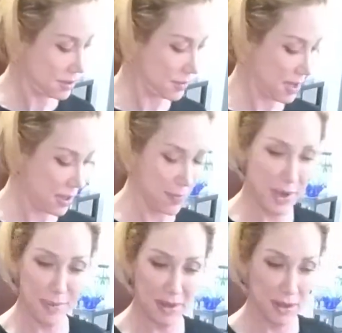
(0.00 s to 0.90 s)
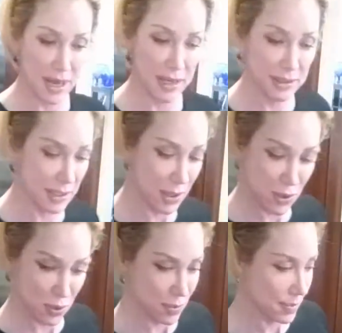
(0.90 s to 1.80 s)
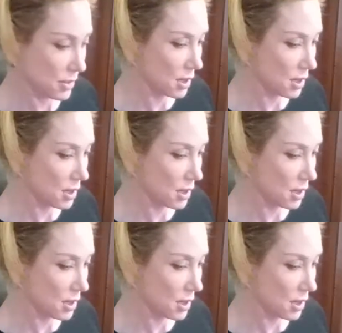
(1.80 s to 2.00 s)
well, maybe the last, I hope.